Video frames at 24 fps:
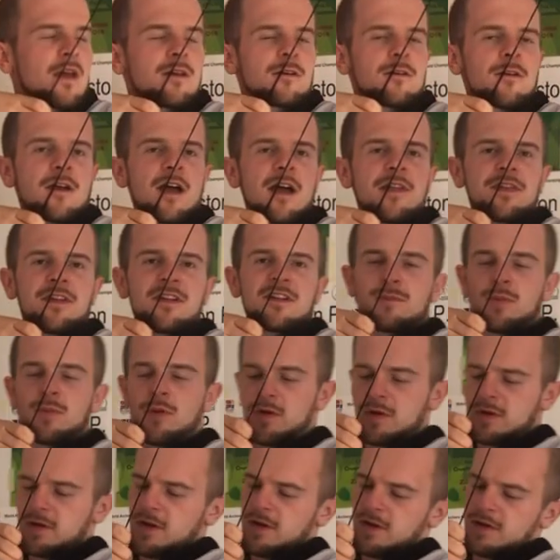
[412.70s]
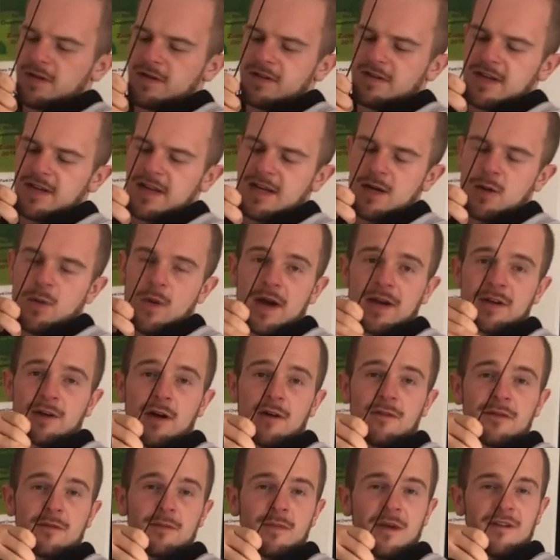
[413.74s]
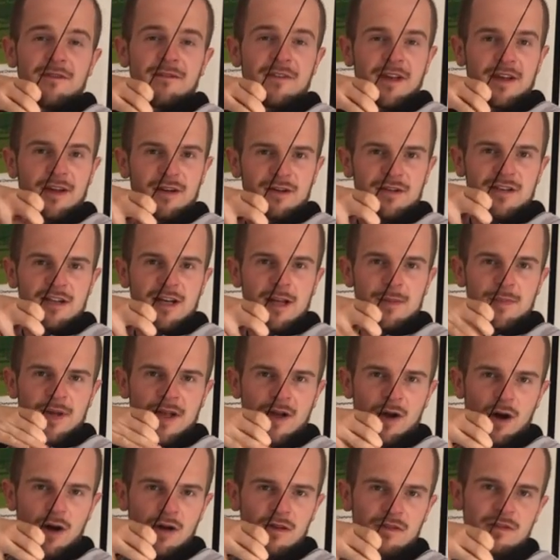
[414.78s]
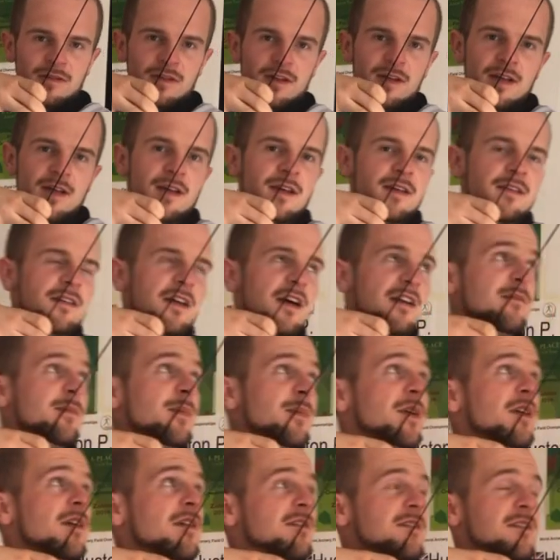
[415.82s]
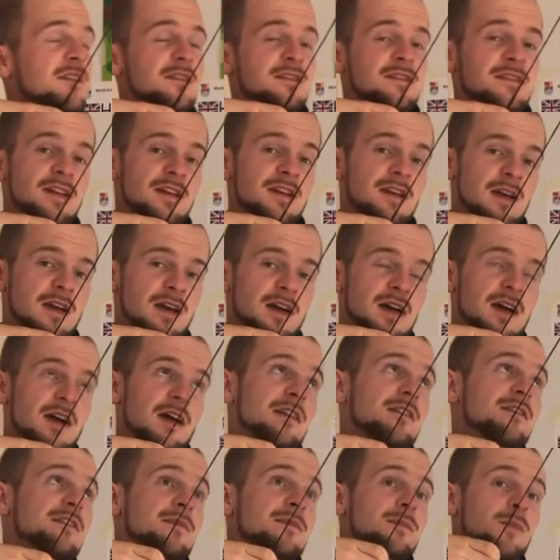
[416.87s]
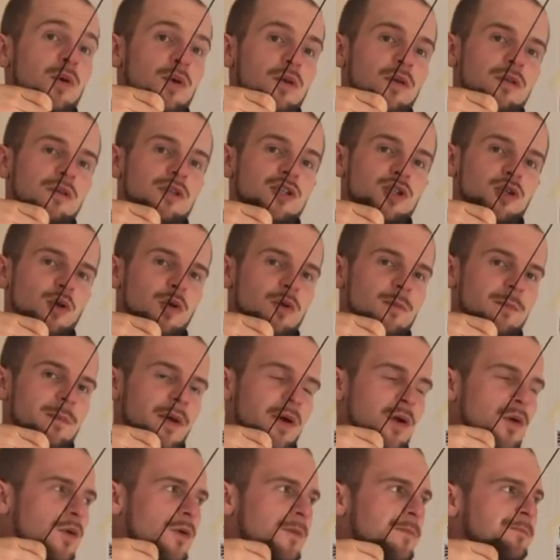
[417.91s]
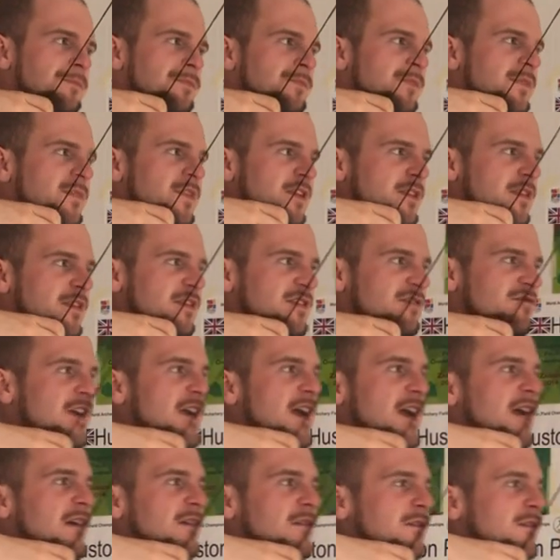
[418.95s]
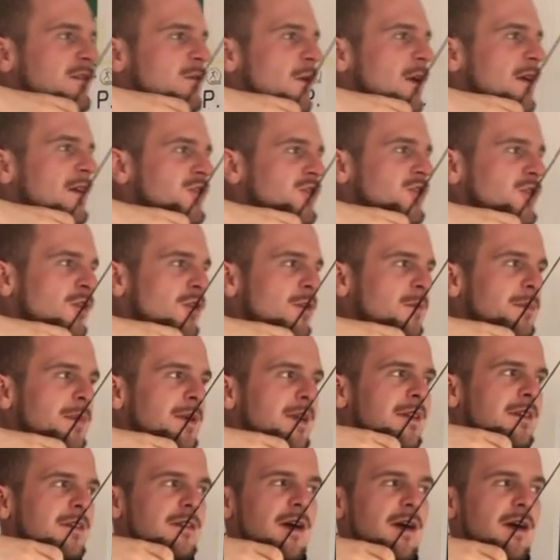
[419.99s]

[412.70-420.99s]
Now at this point you can see quite often my fingers slipping off. That's because this is a small short bow, so the string angle is quite short, but it